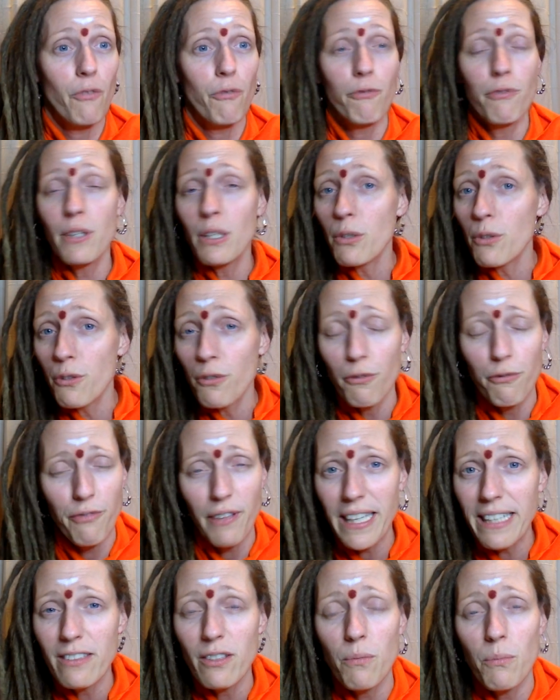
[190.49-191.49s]
feel
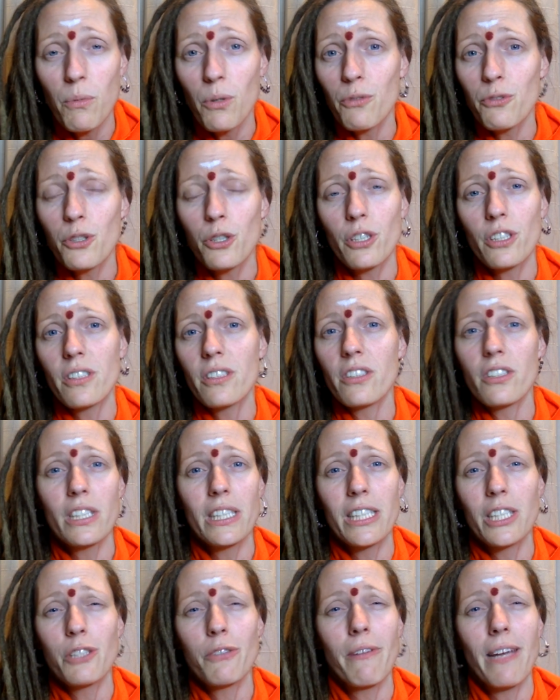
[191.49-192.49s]
victim of certain
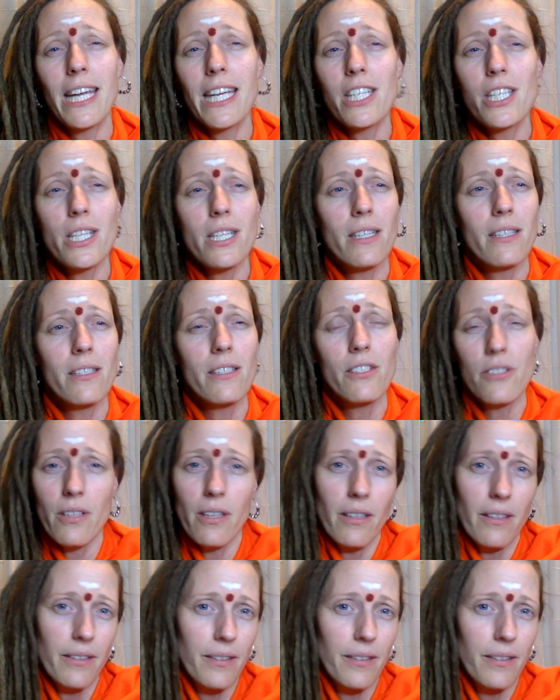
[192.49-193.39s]
situations,